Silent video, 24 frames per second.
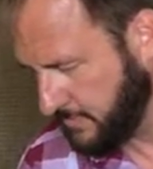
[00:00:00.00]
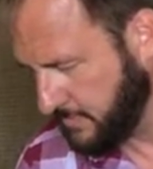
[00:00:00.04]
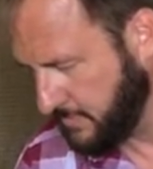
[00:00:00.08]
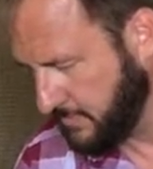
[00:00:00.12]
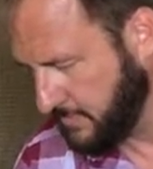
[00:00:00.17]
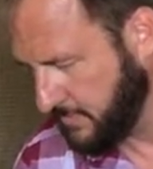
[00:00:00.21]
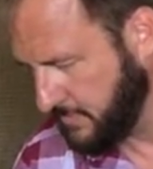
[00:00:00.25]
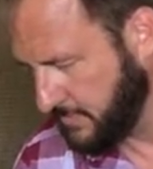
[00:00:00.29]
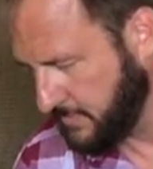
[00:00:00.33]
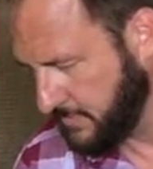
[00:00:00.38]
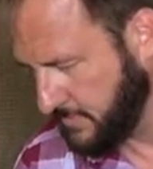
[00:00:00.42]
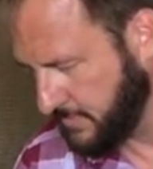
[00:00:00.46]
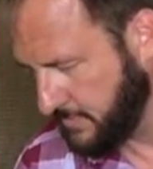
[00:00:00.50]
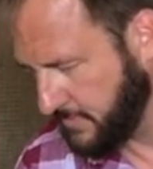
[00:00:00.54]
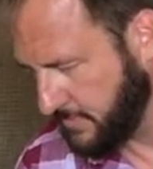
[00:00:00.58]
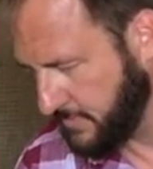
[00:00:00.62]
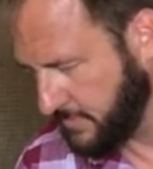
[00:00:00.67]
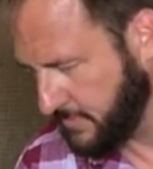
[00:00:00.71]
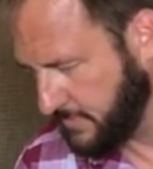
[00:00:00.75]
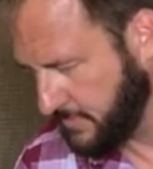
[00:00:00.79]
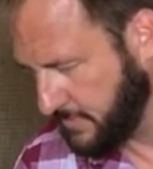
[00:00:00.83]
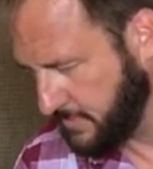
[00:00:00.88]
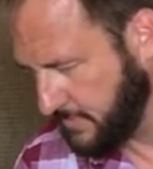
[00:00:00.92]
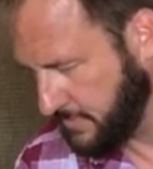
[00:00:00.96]

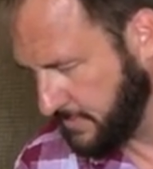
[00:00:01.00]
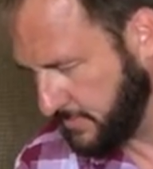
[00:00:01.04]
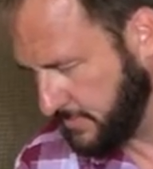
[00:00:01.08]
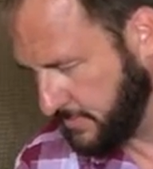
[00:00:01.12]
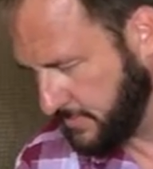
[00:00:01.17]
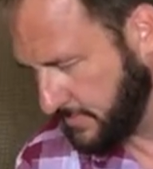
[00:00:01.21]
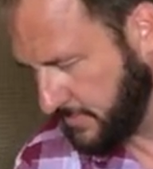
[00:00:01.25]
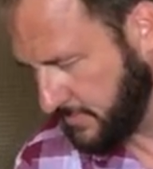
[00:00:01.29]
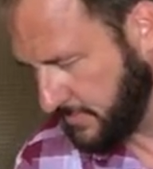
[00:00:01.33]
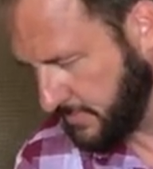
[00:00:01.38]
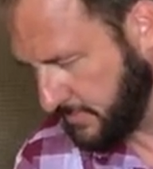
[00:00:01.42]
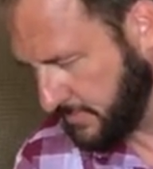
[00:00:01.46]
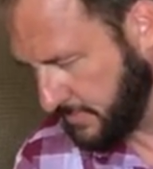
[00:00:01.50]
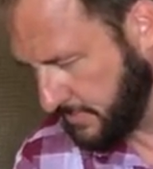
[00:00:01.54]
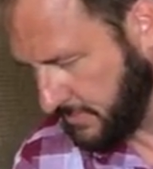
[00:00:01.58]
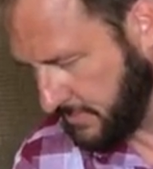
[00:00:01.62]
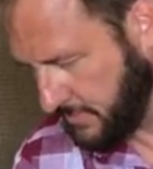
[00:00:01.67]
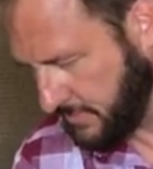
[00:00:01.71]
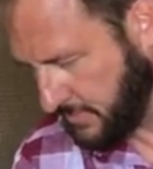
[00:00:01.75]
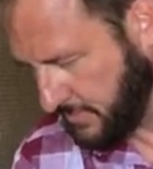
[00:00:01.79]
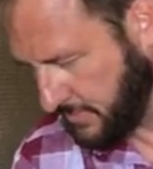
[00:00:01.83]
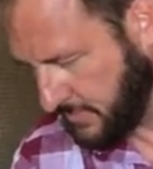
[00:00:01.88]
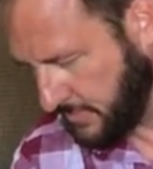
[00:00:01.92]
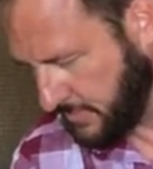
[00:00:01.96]

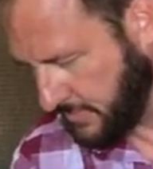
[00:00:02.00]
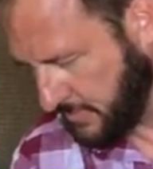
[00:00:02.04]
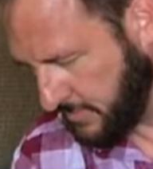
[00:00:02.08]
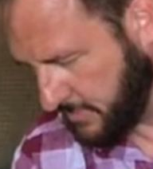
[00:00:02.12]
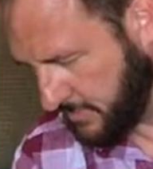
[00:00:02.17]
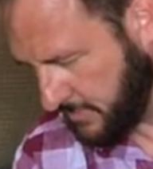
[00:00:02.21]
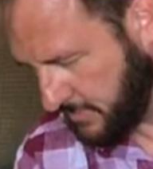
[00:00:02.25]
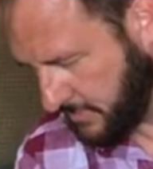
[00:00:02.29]
[no speech]